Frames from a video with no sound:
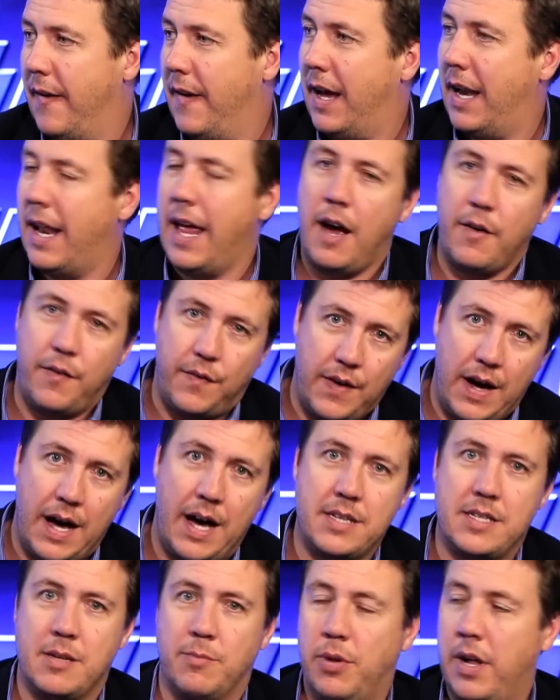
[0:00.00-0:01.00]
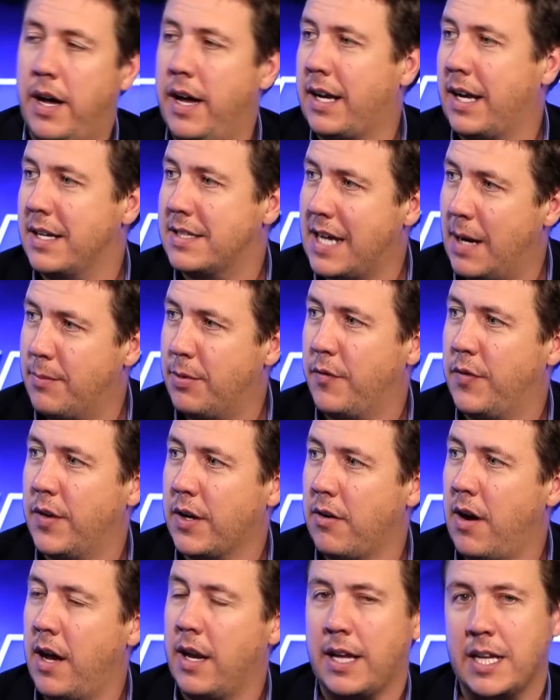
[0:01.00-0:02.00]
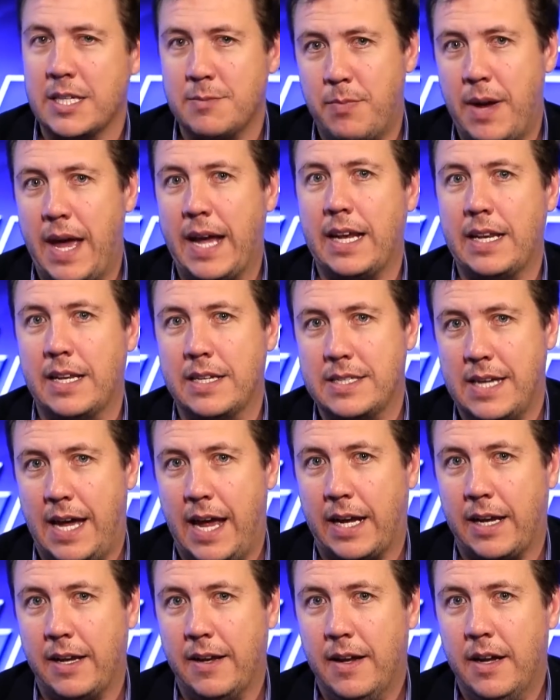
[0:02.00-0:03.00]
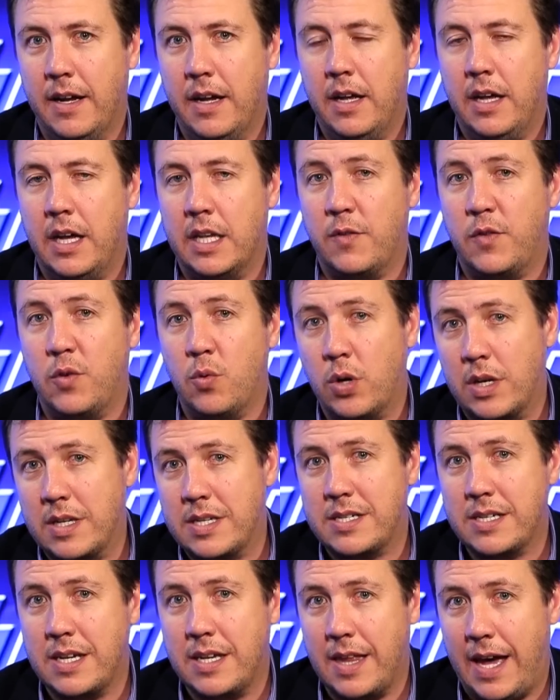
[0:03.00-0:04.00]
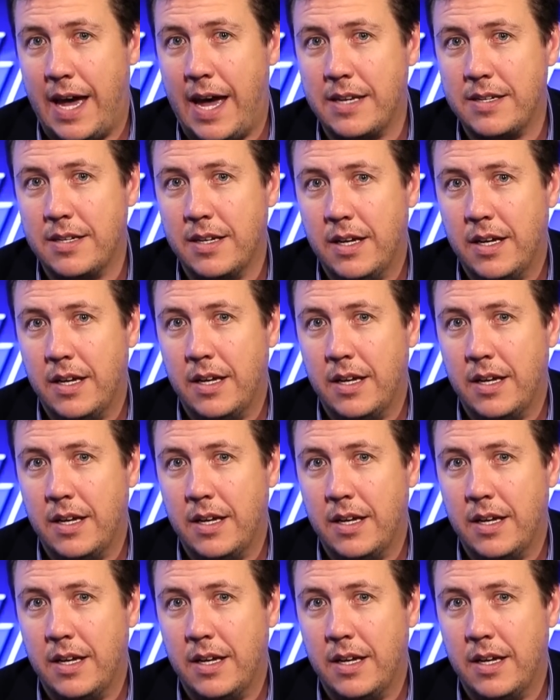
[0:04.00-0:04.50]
and how fast a player gets up off the ground and gets back in attack. And if you want to see that,